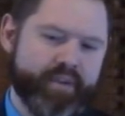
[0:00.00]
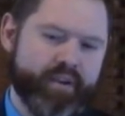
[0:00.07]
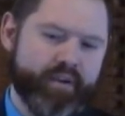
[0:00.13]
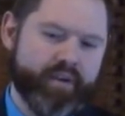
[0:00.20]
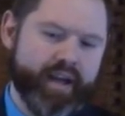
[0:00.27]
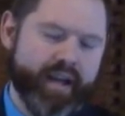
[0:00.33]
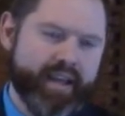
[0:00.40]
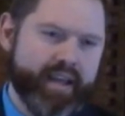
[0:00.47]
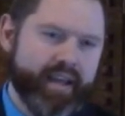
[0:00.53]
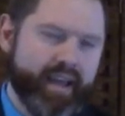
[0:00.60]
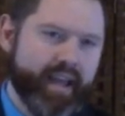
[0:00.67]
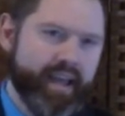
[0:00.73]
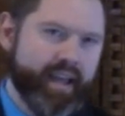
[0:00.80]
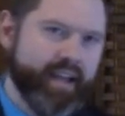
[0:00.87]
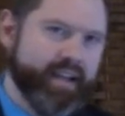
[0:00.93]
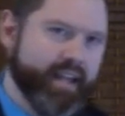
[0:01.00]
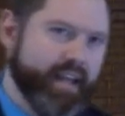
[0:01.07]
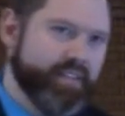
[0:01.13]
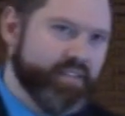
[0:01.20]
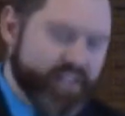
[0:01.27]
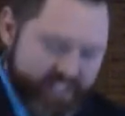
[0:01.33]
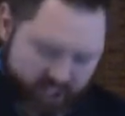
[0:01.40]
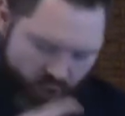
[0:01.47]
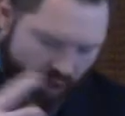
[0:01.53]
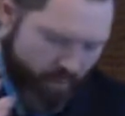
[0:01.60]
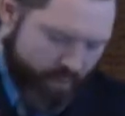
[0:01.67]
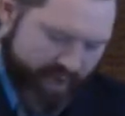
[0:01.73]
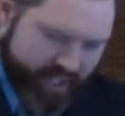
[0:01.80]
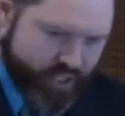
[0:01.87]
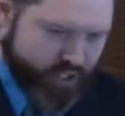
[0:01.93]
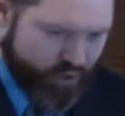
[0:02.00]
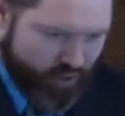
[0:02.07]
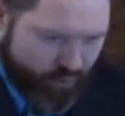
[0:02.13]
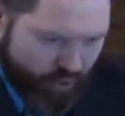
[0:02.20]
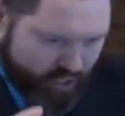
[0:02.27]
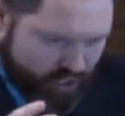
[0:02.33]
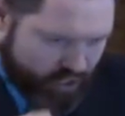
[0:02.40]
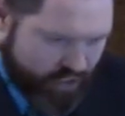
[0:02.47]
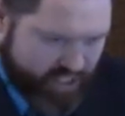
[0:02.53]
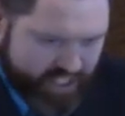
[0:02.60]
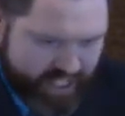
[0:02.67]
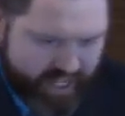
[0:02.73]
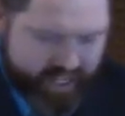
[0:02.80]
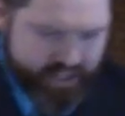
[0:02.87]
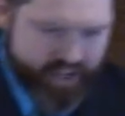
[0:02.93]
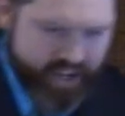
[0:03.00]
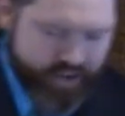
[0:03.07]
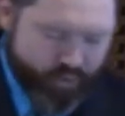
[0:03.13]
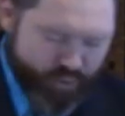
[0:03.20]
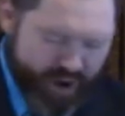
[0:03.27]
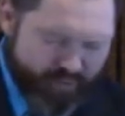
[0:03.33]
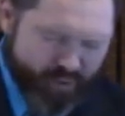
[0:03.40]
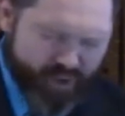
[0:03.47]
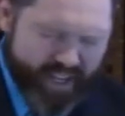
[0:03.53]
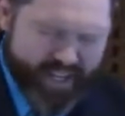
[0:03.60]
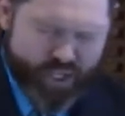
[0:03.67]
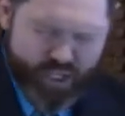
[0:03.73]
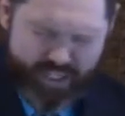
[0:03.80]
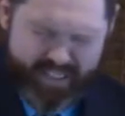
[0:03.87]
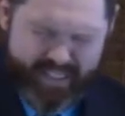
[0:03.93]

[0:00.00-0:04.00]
Okay? And, and this whole picture of what you see in, in Revelation